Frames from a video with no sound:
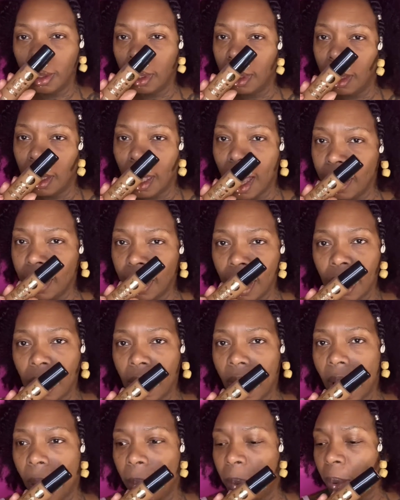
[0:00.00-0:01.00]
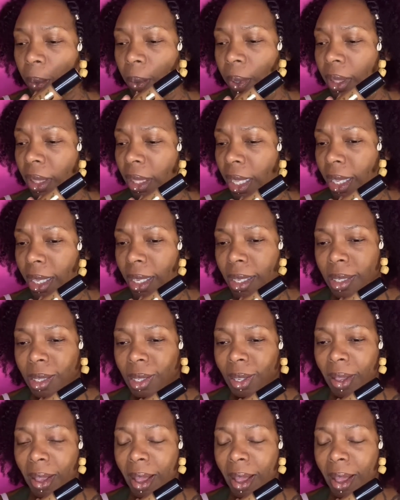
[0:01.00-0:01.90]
That didn't happen with this.